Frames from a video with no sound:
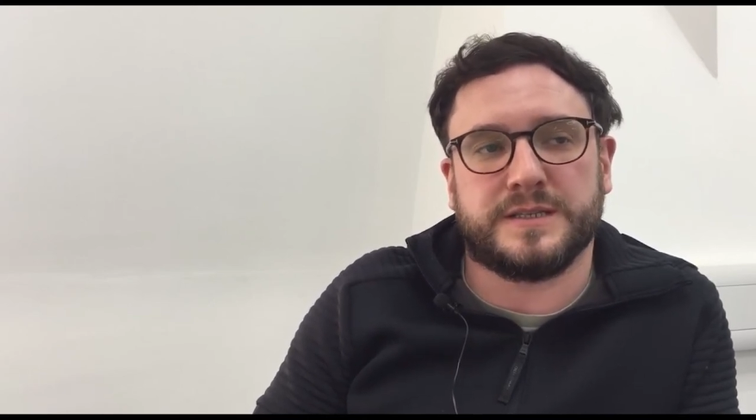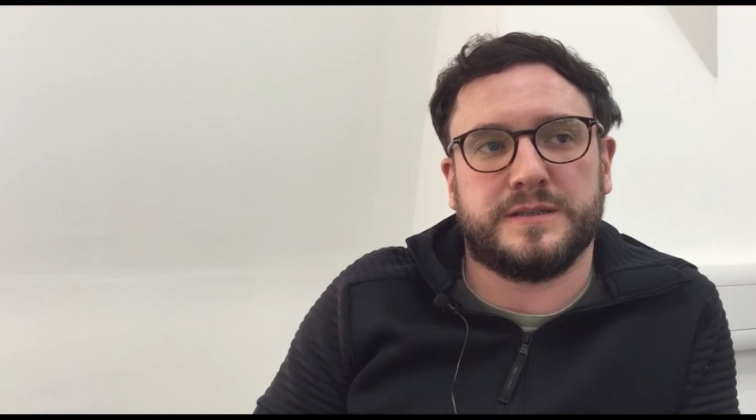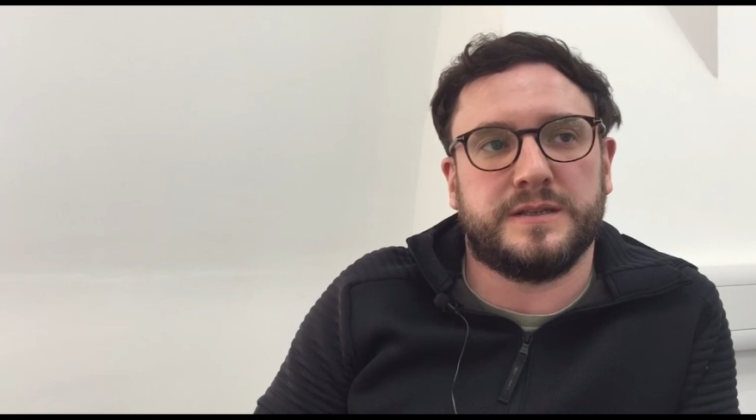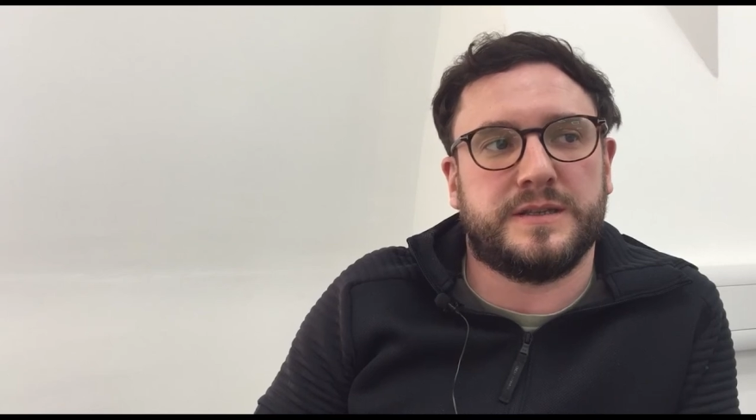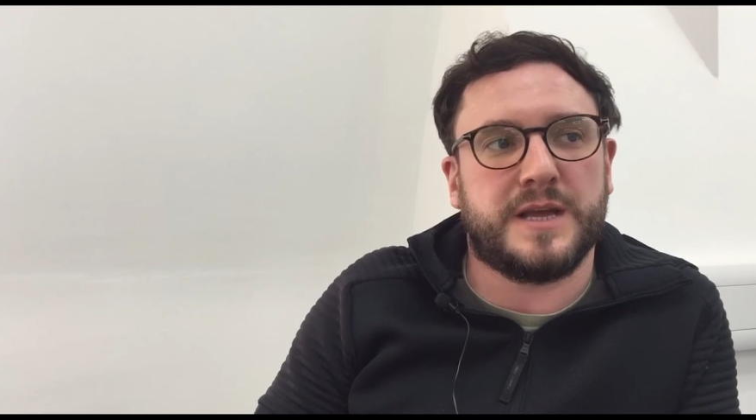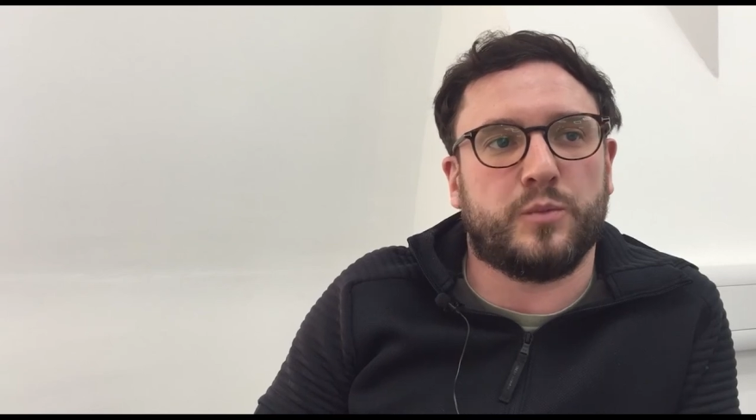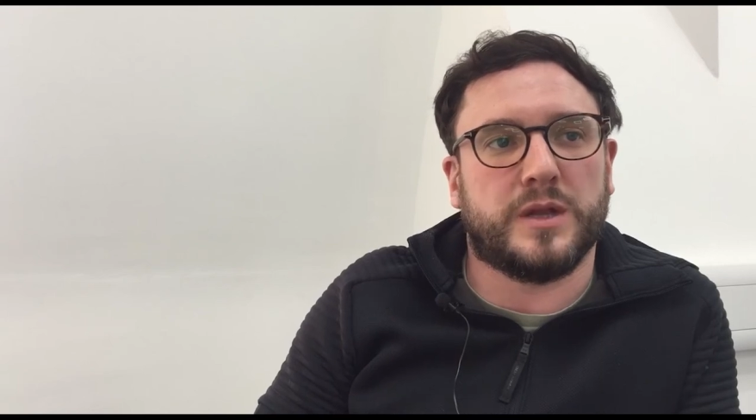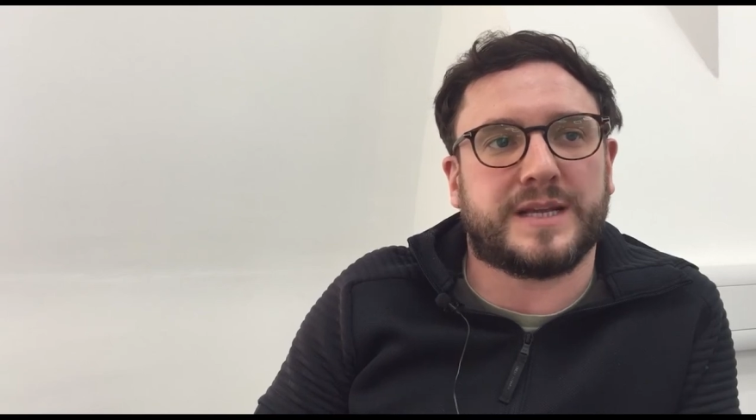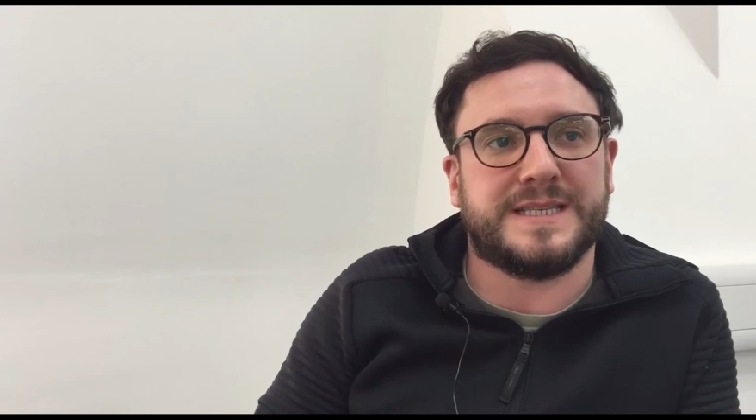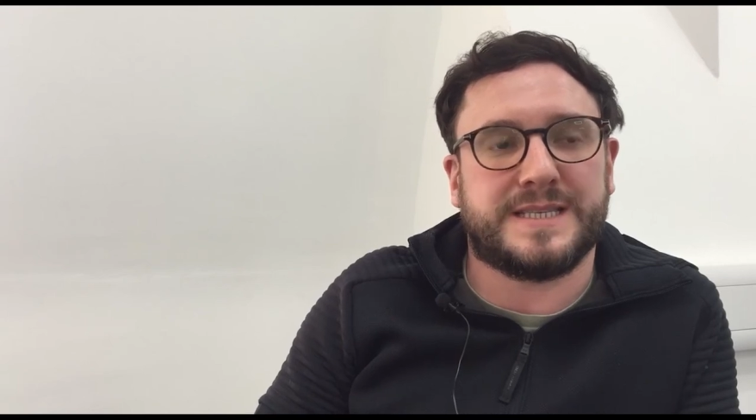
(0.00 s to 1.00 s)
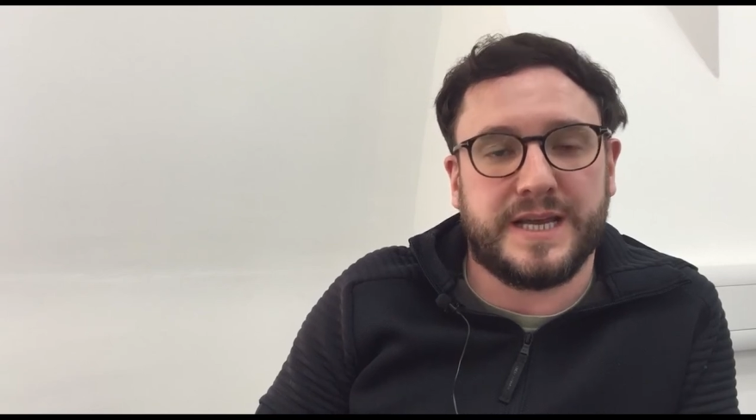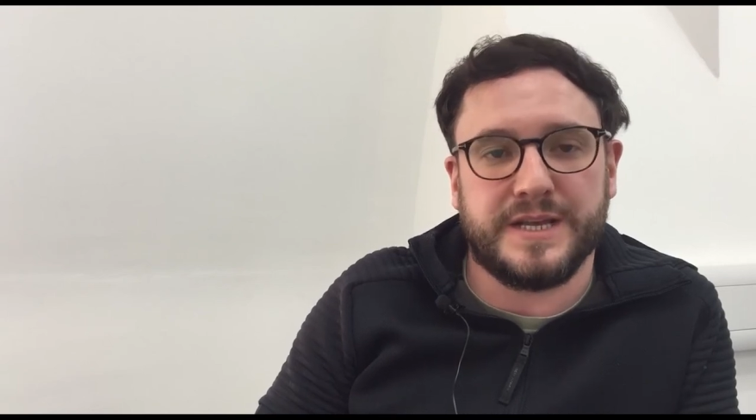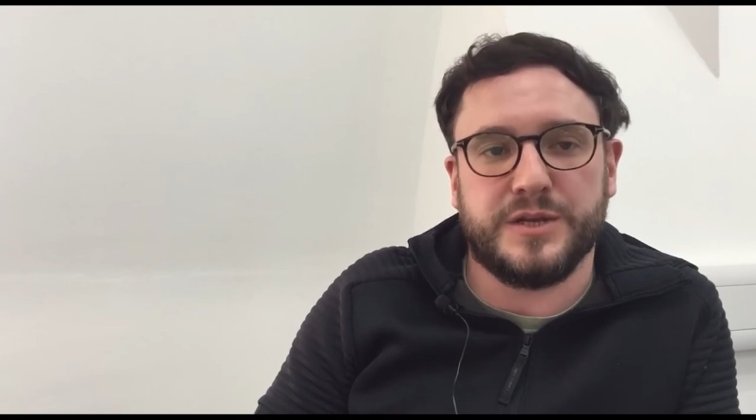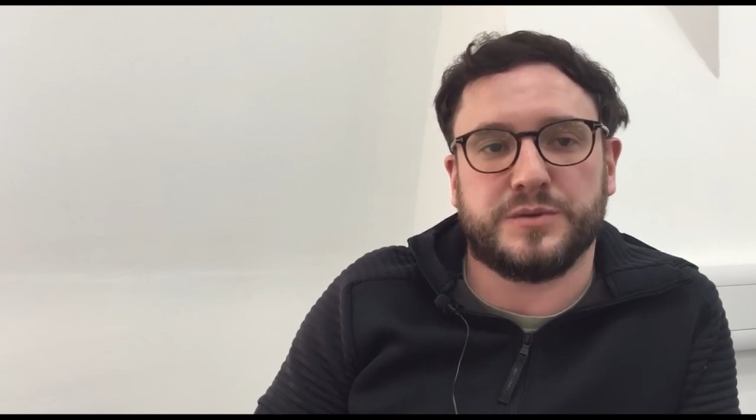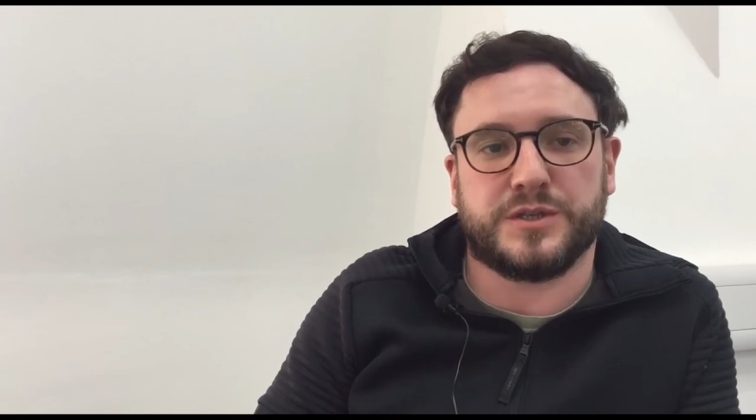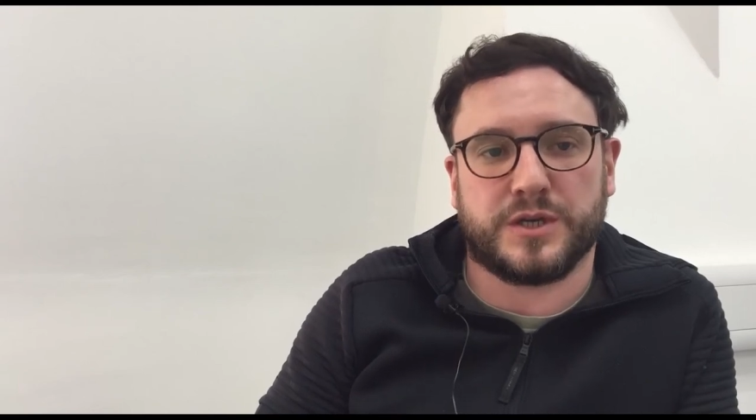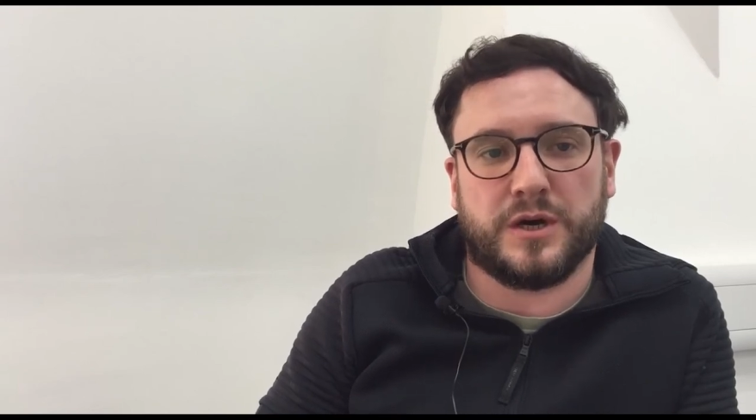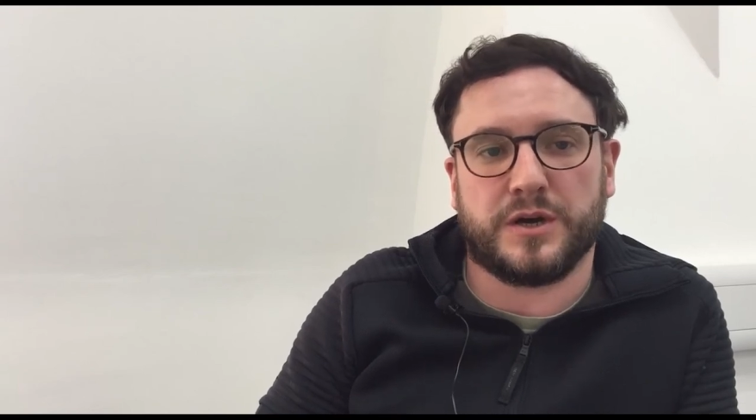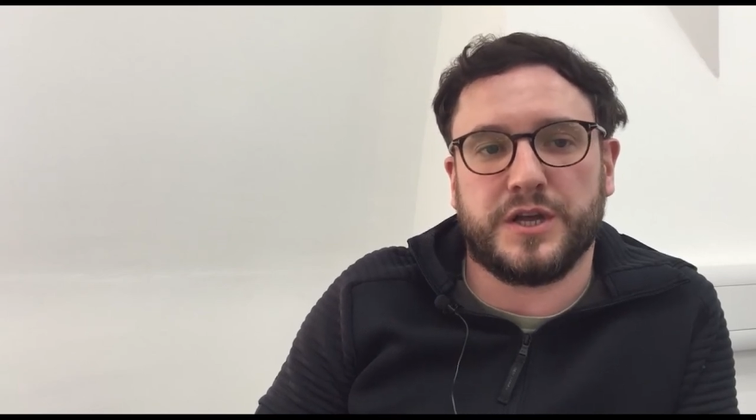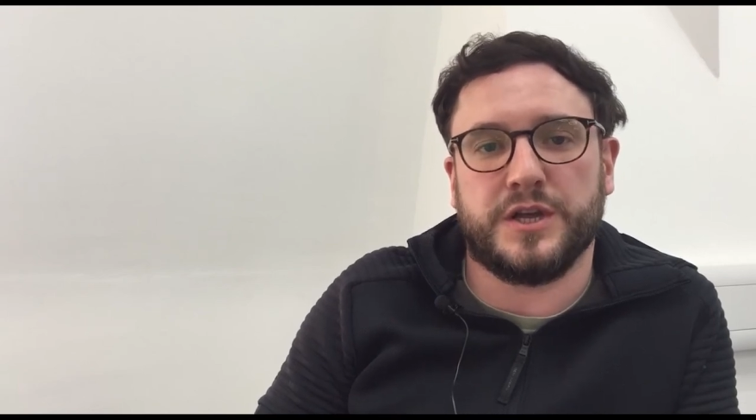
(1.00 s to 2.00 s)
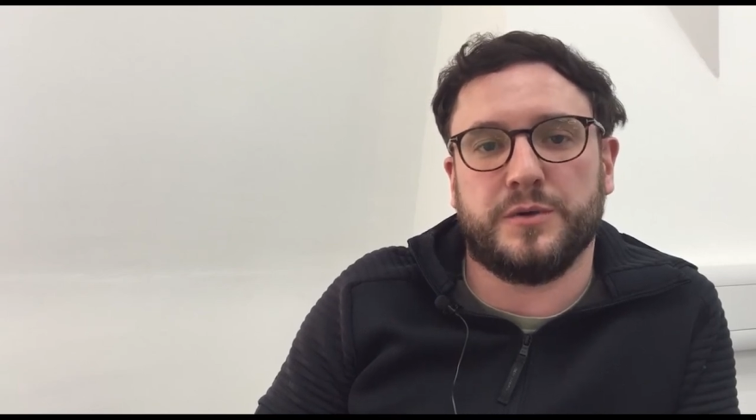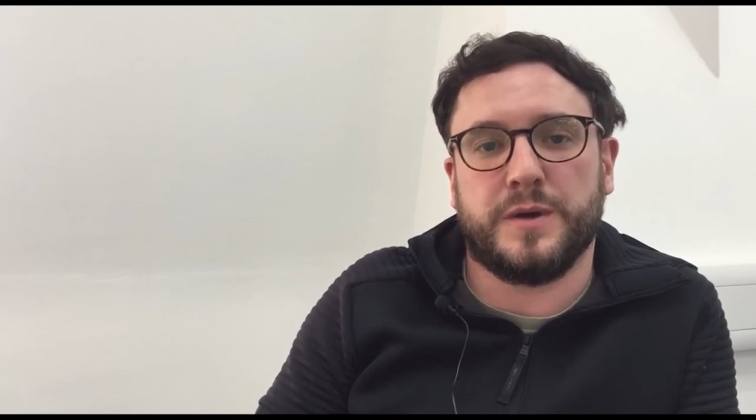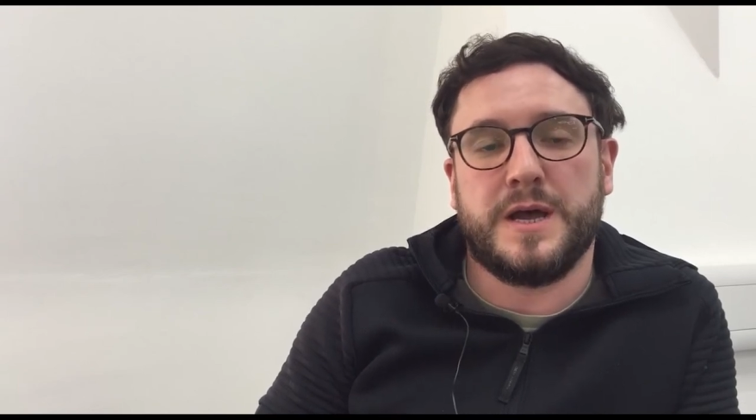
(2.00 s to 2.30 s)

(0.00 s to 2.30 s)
and they will continue to target you